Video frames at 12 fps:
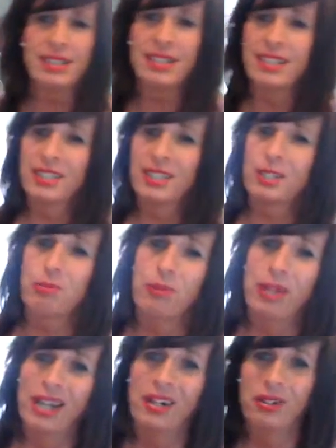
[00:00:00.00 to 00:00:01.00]
this
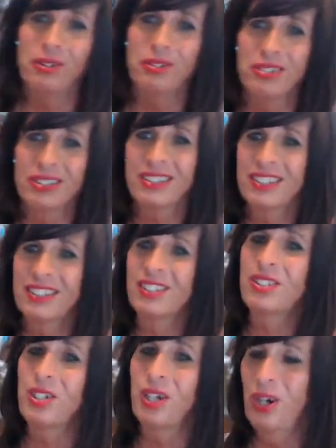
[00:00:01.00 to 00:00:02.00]
smells
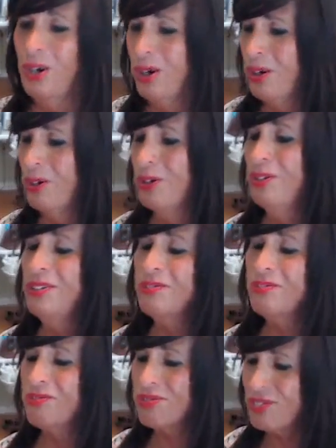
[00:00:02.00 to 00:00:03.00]
so
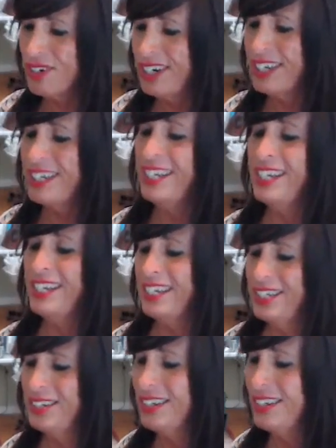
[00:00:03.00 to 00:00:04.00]
freaking
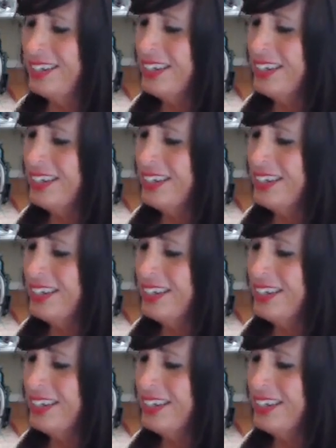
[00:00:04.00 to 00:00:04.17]
good.